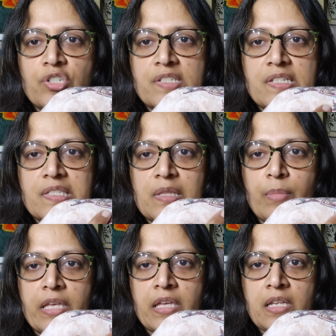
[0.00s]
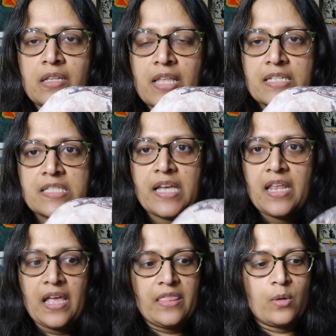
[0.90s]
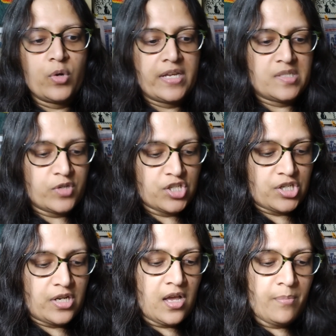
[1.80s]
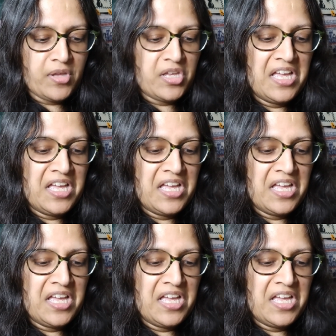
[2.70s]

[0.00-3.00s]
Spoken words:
just this little bit last night. And then when I switched it up,